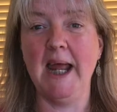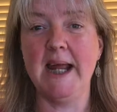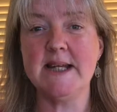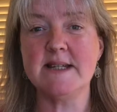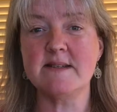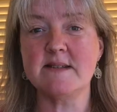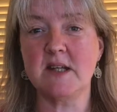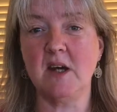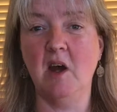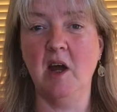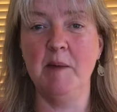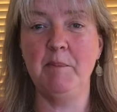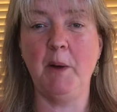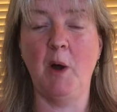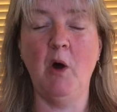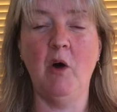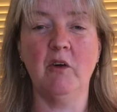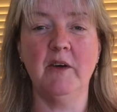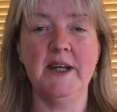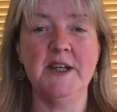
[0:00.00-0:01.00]
type
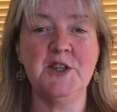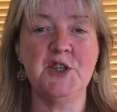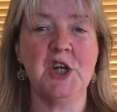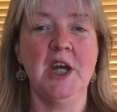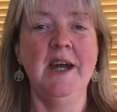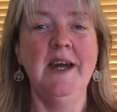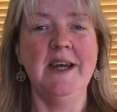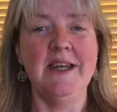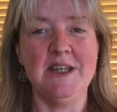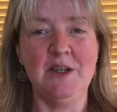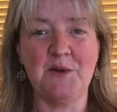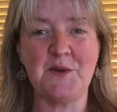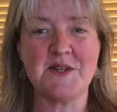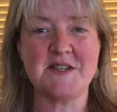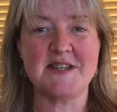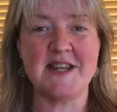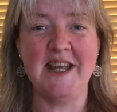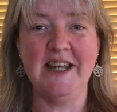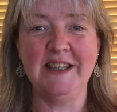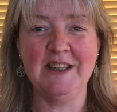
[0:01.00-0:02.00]
orange. You'll
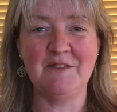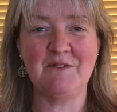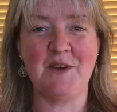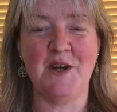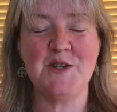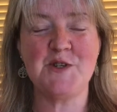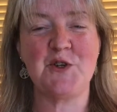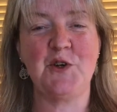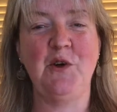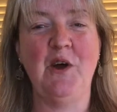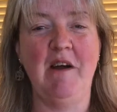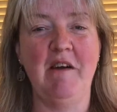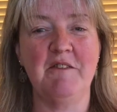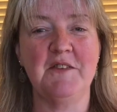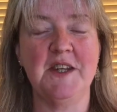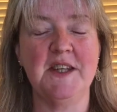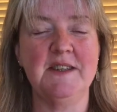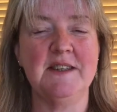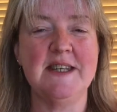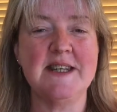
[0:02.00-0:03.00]
see in the photograph
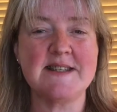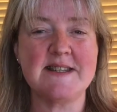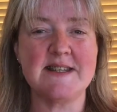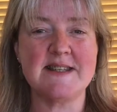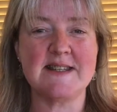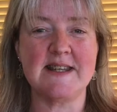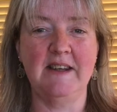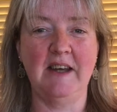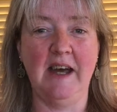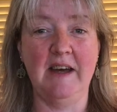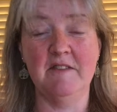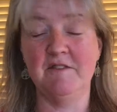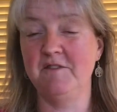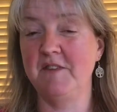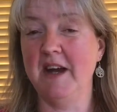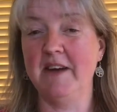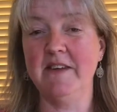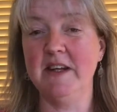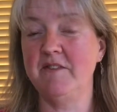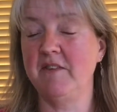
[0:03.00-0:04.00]
that this is a
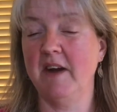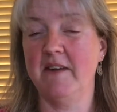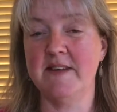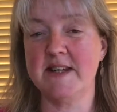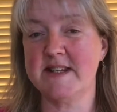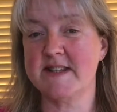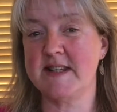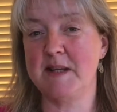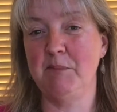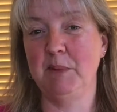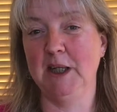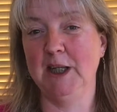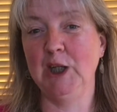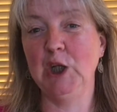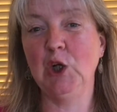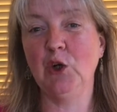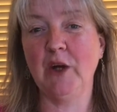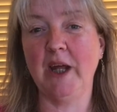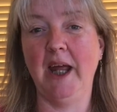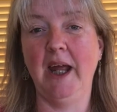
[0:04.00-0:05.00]
very similar
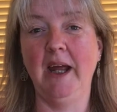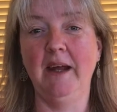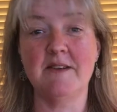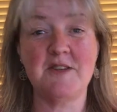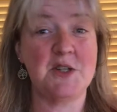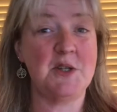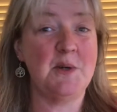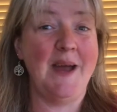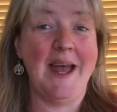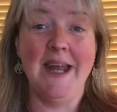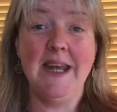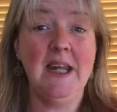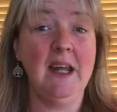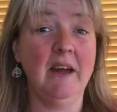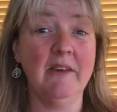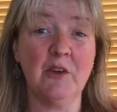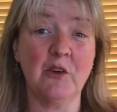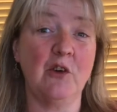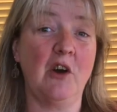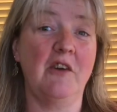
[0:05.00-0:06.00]
looking to any
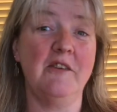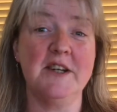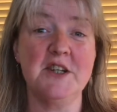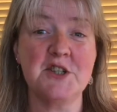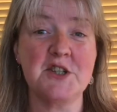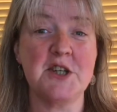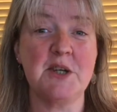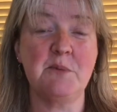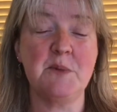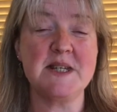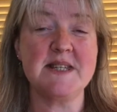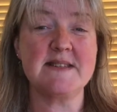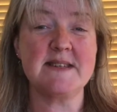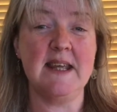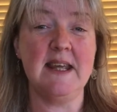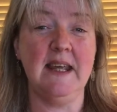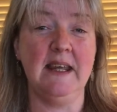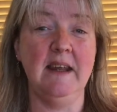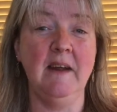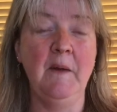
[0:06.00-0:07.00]
other orange that we
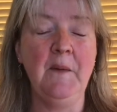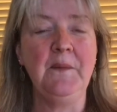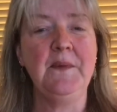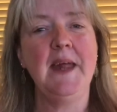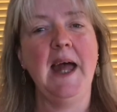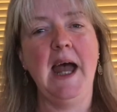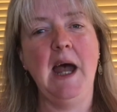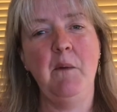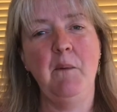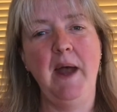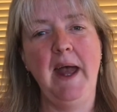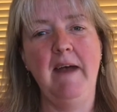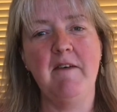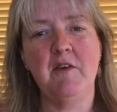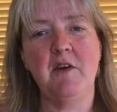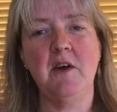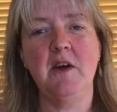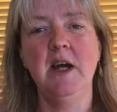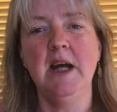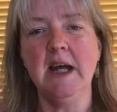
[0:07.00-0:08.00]
see.
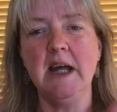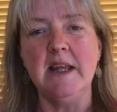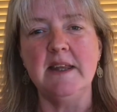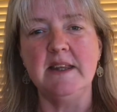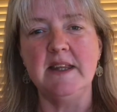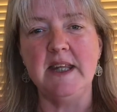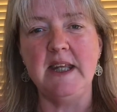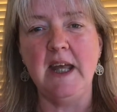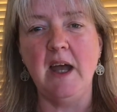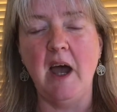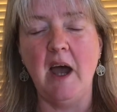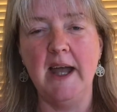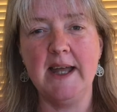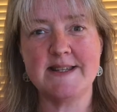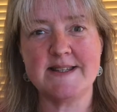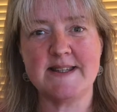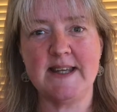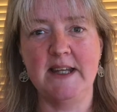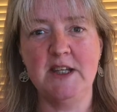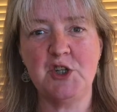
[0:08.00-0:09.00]
However, the
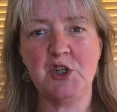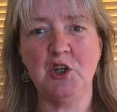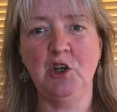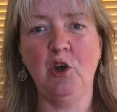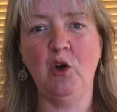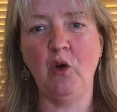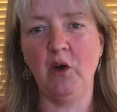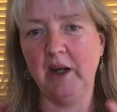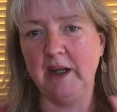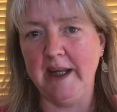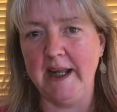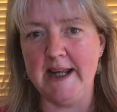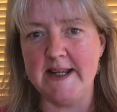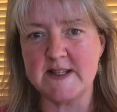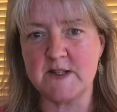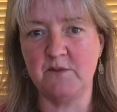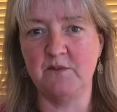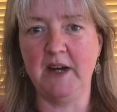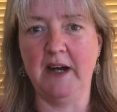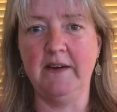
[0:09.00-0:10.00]
essential oil
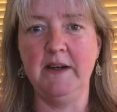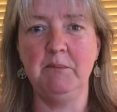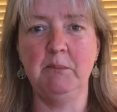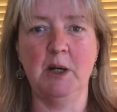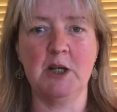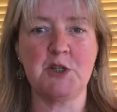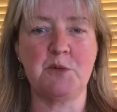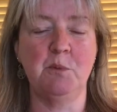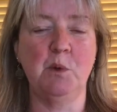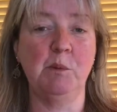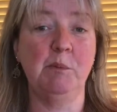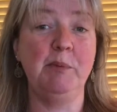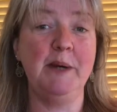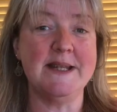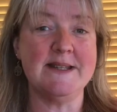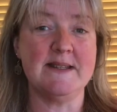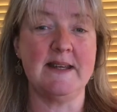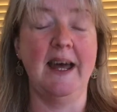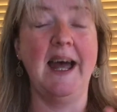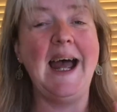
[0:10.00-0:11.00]
is very much more
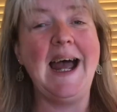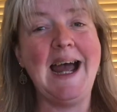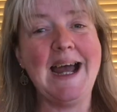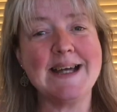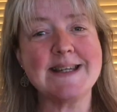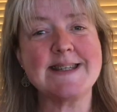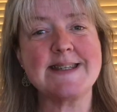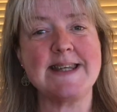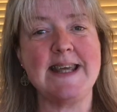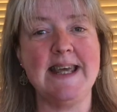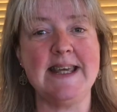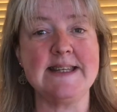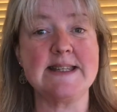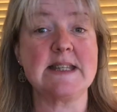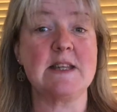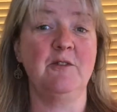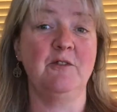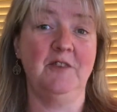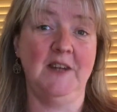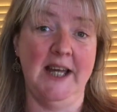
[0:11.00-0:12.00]
bitter, as is
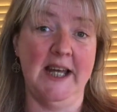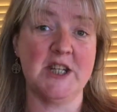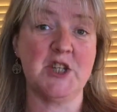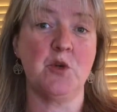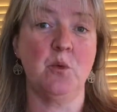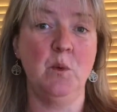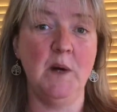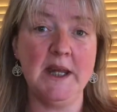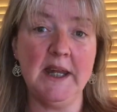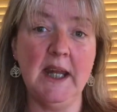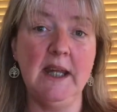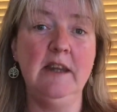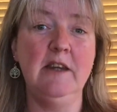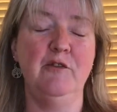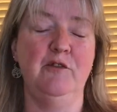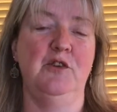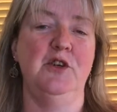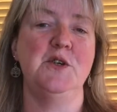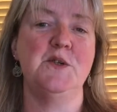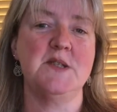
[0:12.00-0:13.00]
the flesh within the
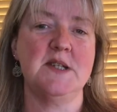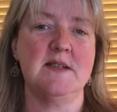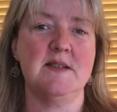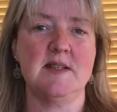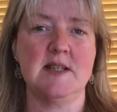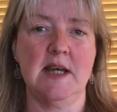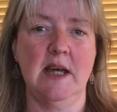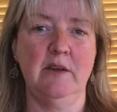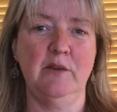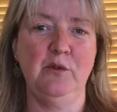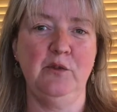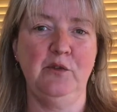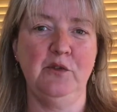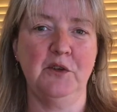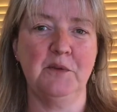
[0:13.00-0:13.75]
fruit itself.